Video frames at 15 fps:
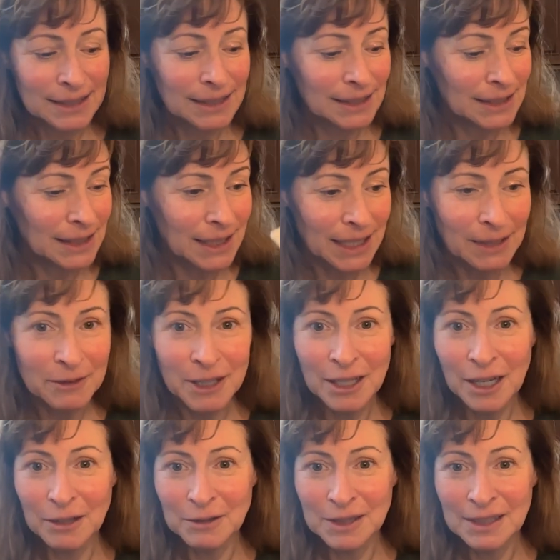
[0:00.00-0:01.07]
You never
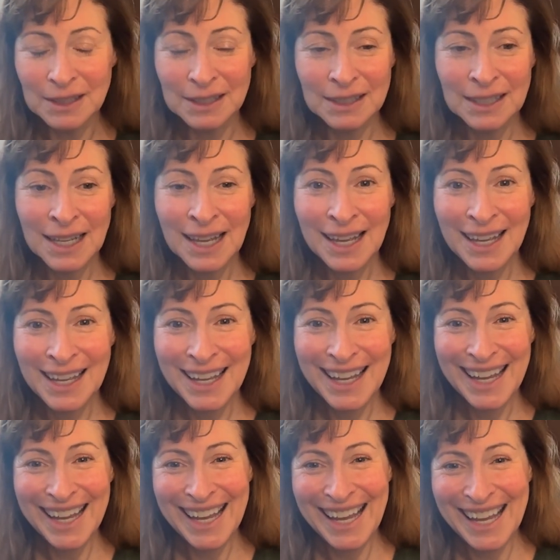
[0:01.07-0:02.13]
know.
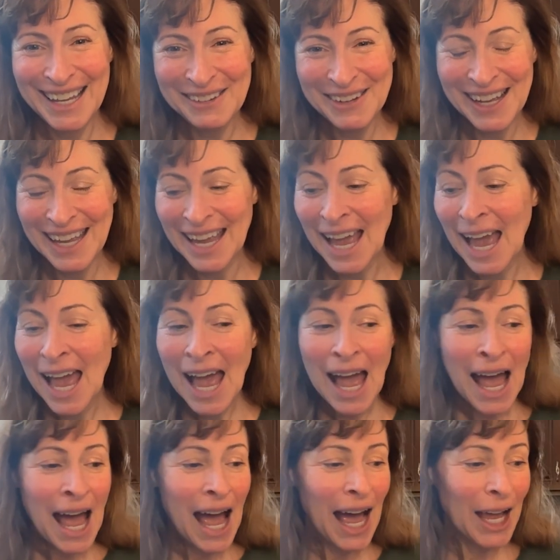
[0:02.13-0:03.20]
Anyway,
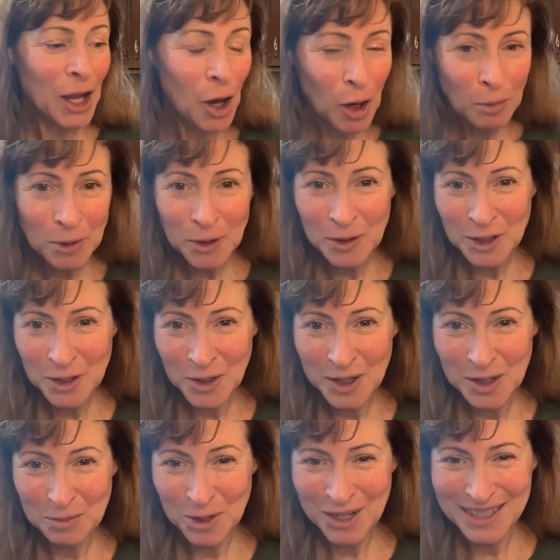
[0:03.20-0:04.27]
I hope you enjoyed
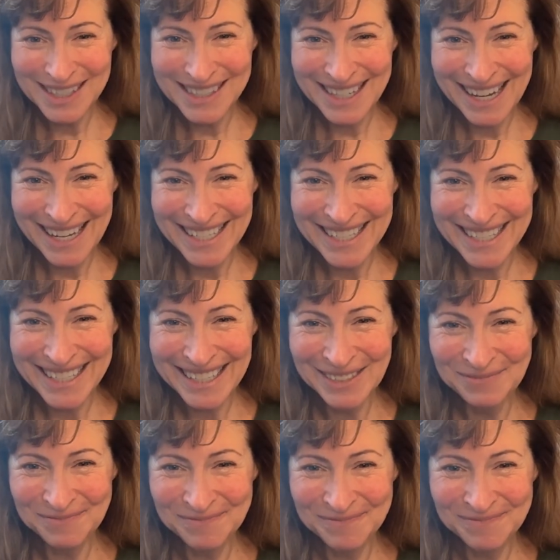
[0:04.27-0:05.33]
the presentation.
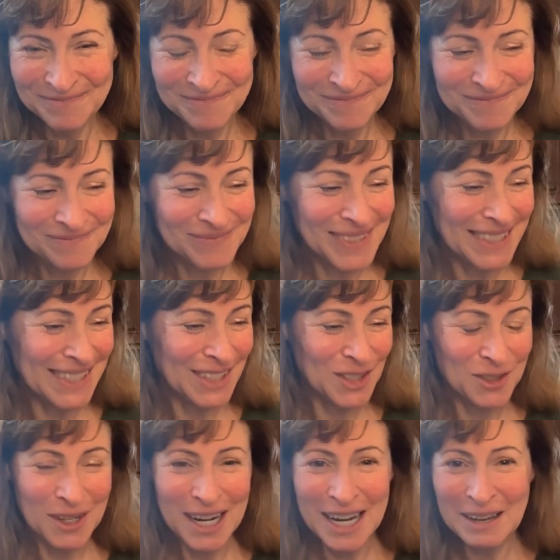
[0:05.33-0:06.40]
This is
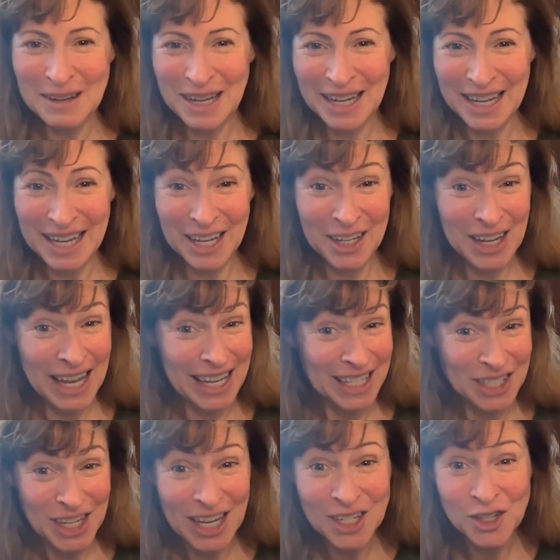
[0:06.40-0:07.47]
great. It can
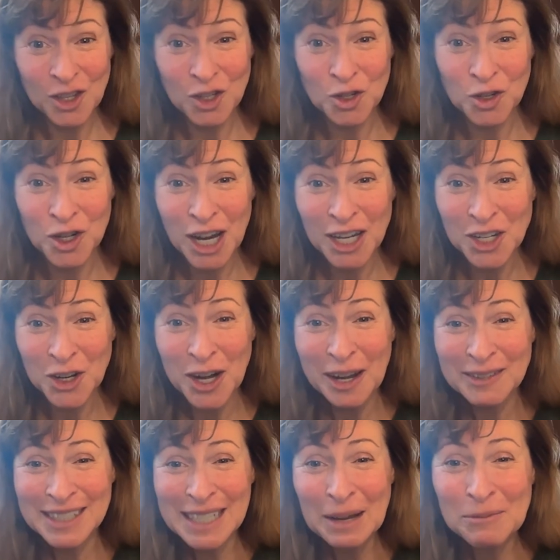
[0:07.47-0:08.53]
change the trajectory
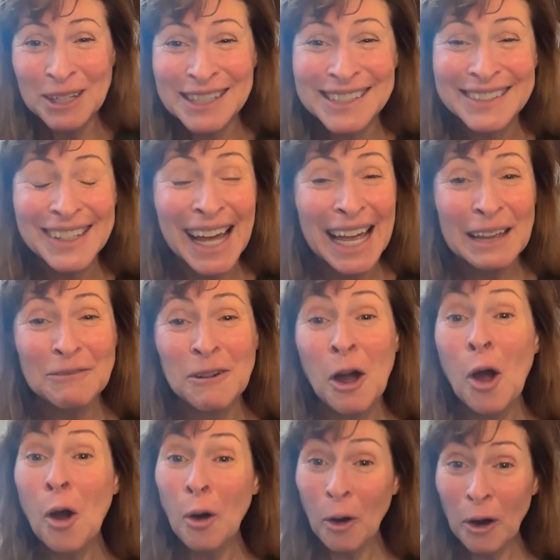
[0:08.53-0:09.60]
of someone's life.
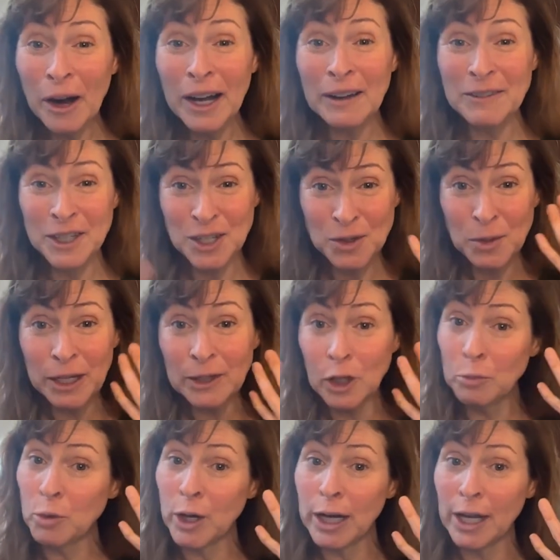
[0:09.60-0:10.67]
Or if you just want to
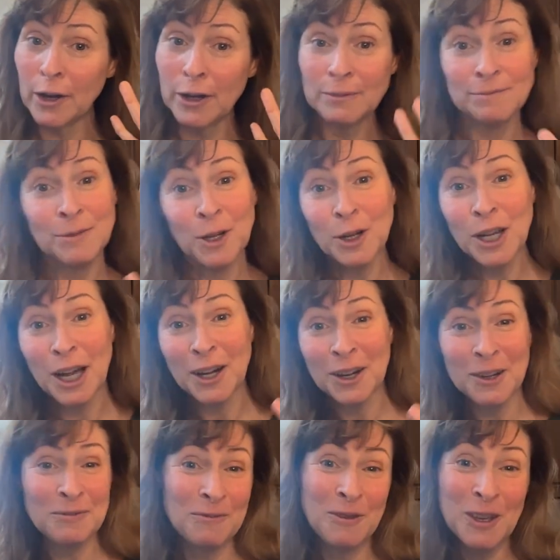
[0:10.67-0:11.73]
look prettier or
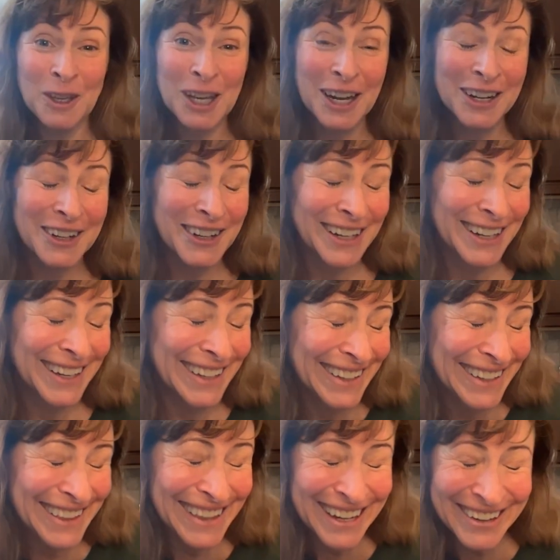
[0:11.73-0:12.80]
younger, feel younger,
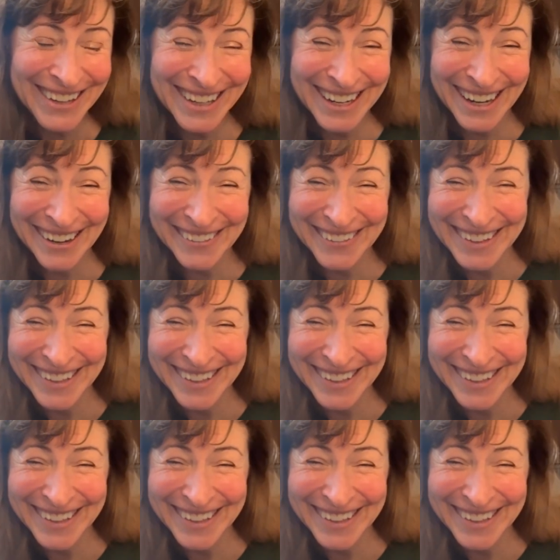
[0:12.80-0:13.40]
there you go.